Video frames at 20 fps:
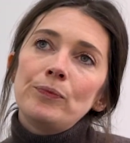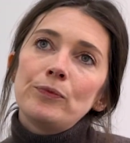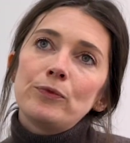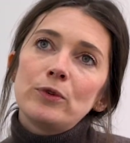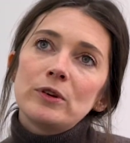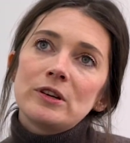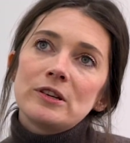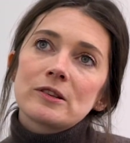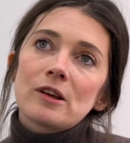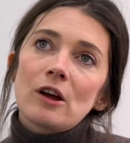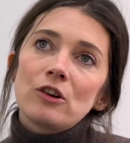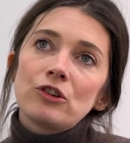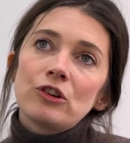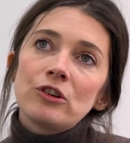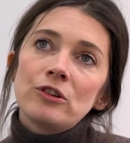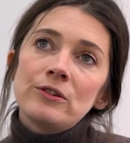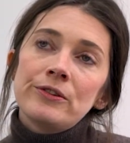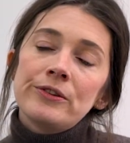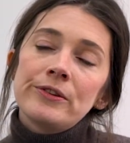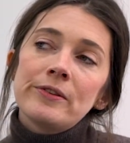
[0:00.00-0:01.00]
for
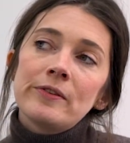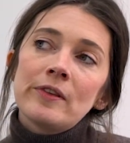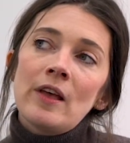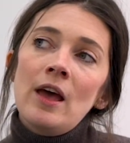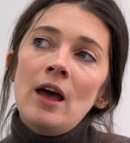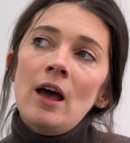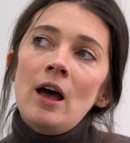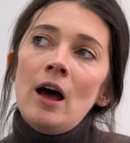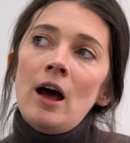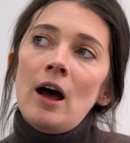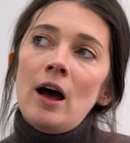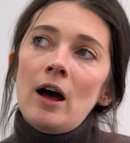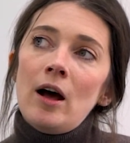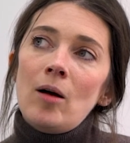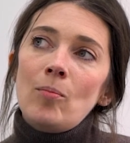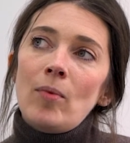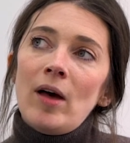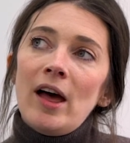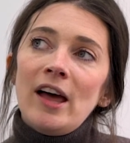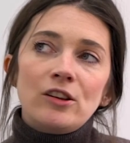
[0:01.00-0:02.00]
discussions
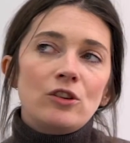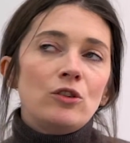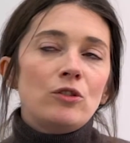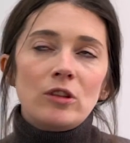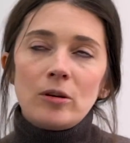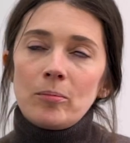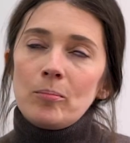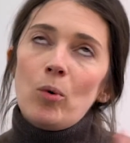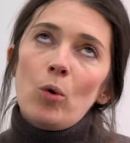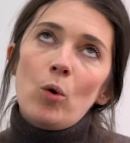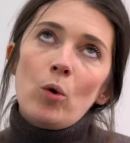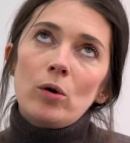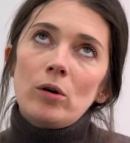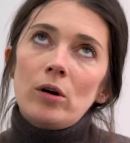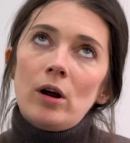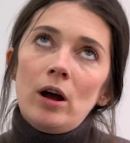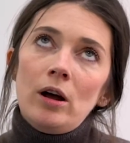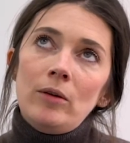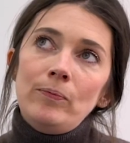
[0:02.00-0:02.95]
and using more